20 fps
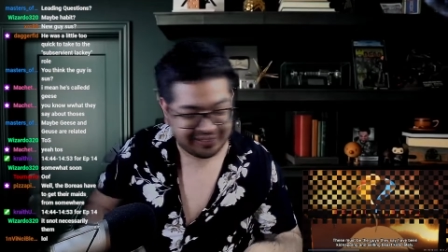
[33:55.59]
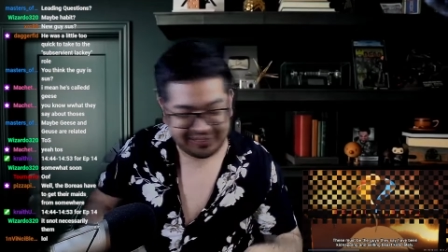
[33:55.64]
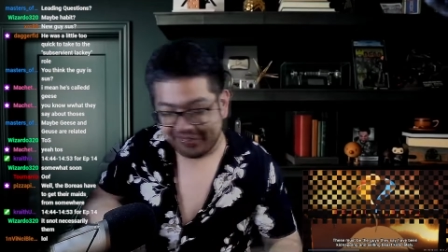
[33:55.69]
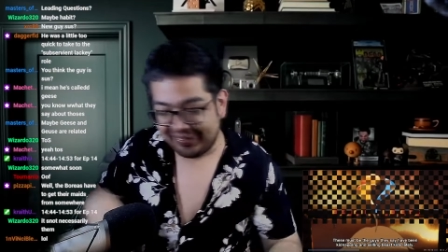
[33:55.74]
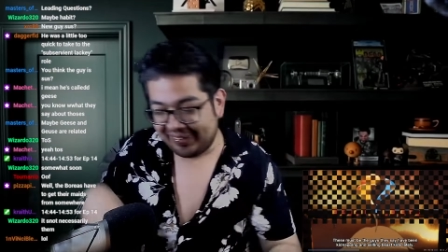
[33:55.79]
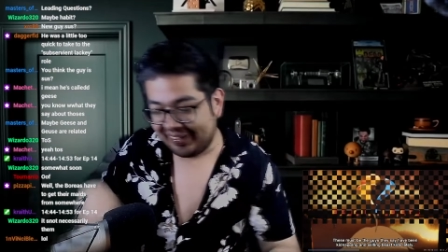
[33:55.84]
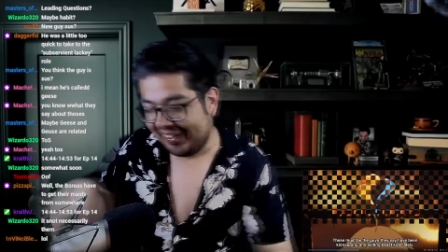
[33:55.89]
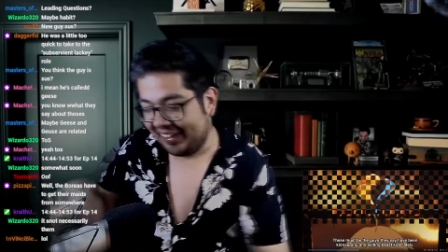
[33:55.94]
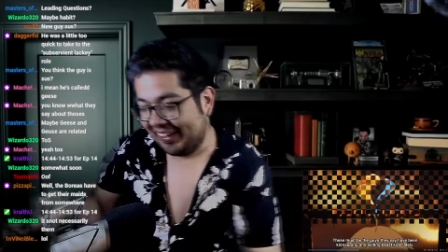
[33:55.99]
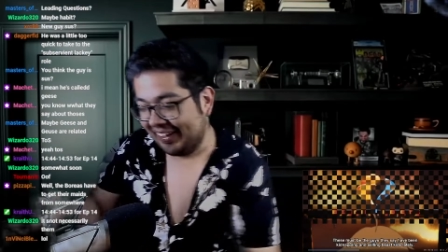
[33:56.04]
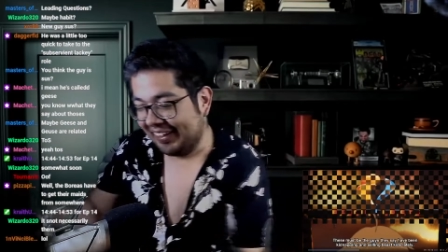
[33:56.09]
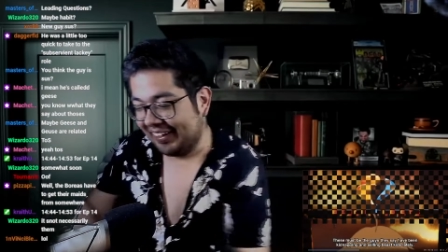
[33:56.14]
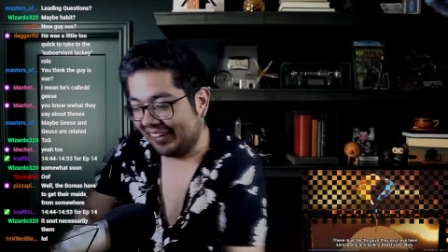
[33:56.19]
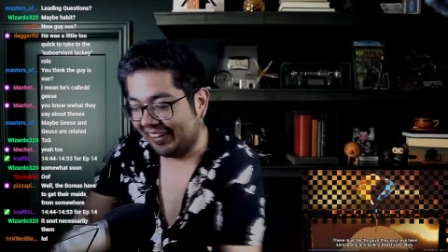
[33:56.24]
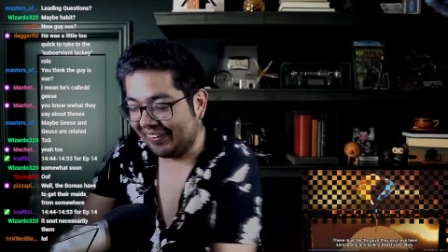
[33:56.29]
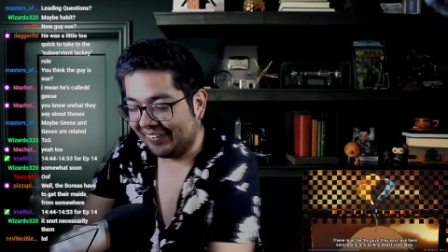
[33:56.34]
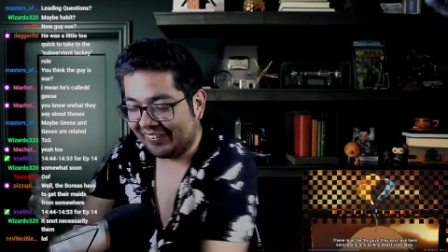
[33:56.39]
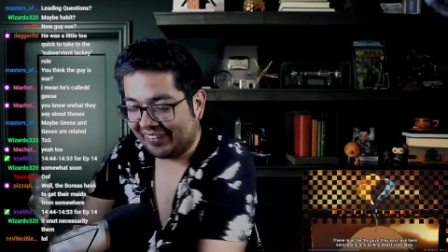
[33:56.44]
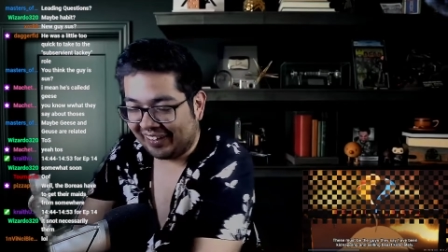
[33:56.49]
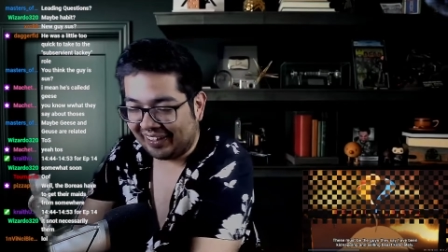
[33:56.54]
Okay,
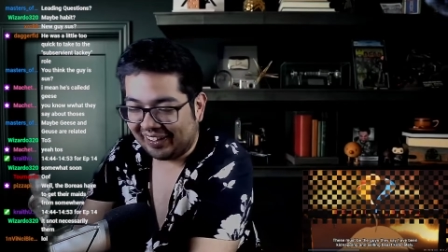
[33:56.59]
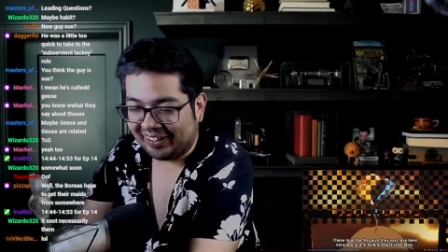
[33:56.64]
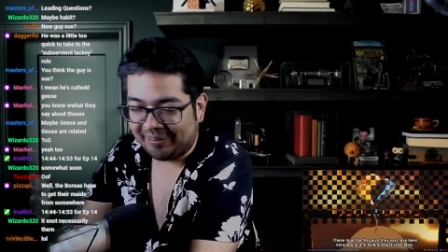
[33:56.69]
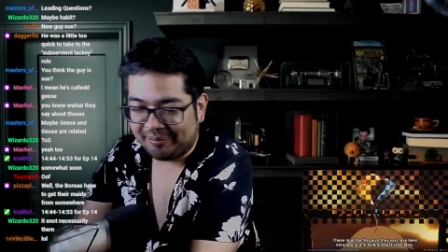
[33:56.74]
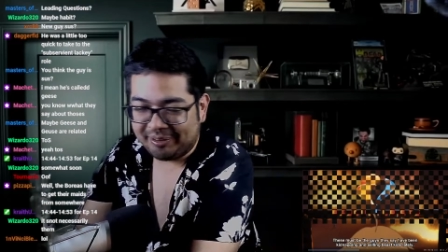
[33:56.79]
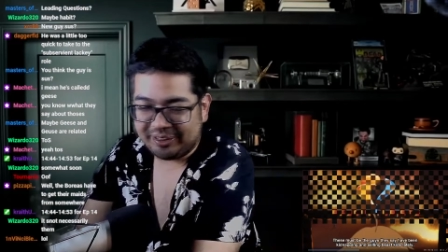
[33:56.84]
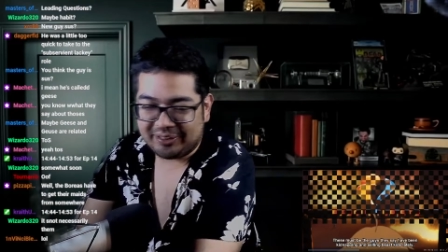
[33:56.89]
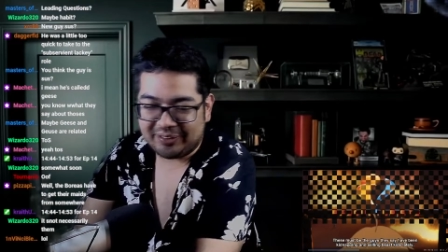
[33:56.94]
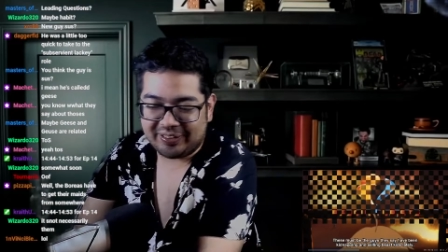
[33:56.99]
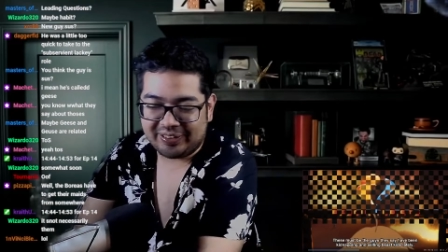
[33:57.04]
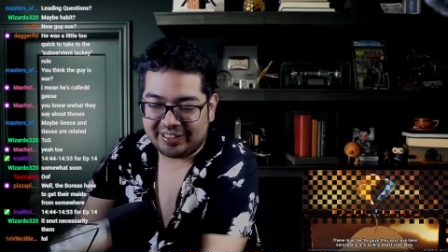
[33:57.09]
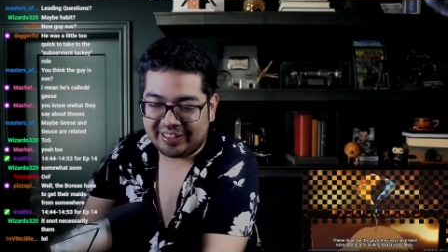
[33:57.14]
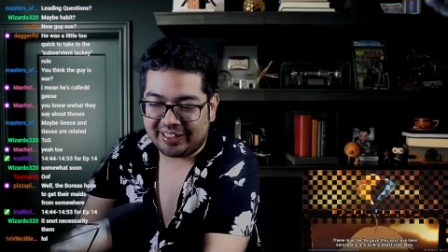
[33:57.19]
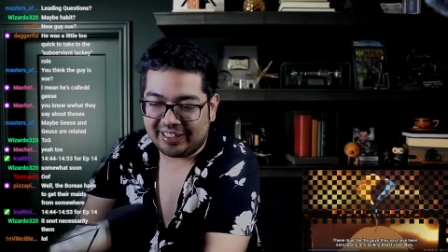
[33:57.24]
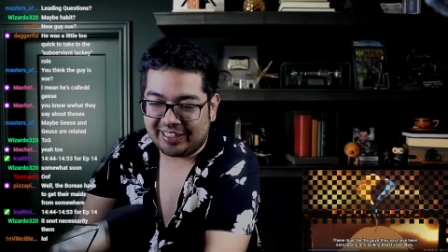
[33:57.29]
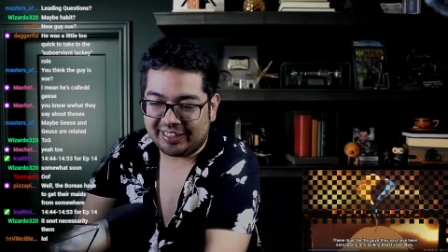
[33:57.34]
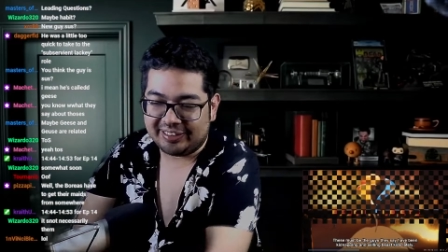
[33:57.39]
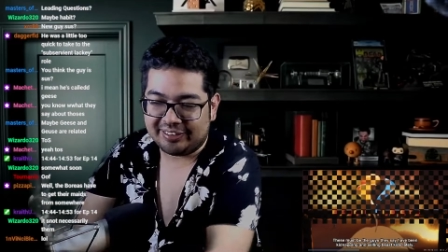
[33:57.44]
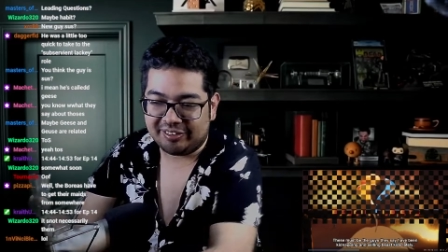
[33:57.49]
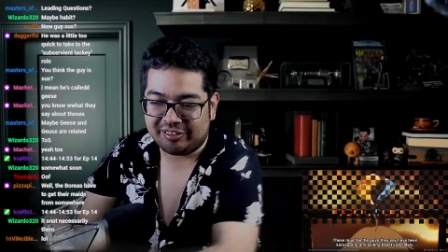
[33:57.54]
I'm gonna go ahead
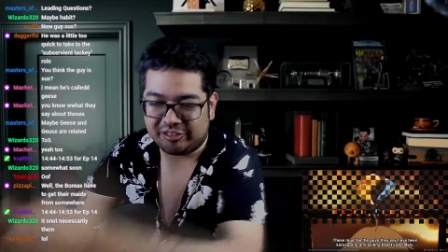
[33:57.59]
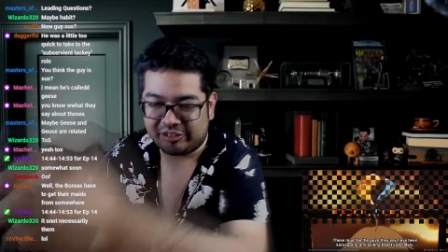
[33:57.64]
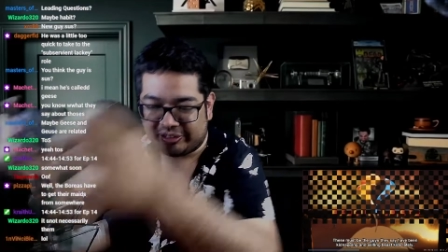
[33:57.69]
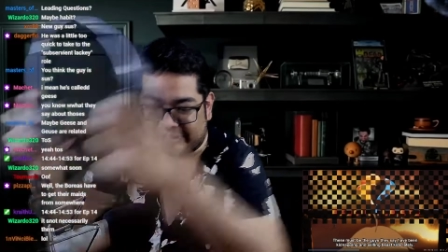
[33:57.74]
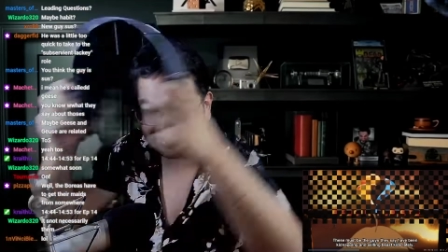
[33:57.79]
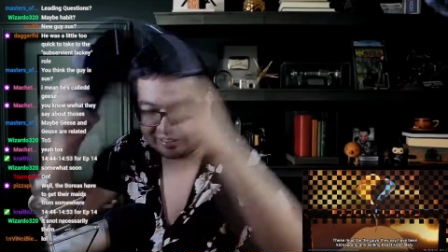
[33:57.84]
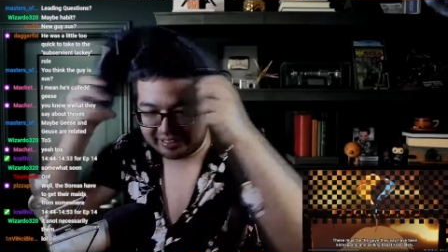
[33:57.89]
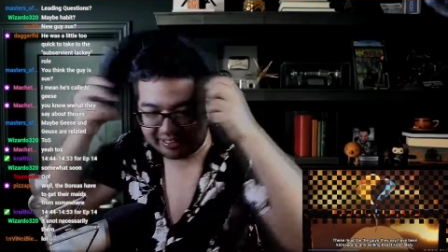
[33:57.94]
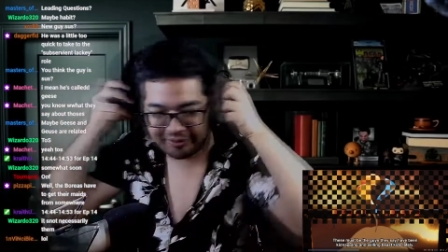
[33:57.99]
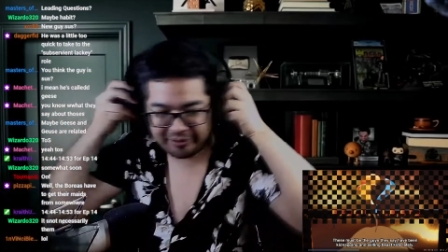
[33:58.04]
and hide the screen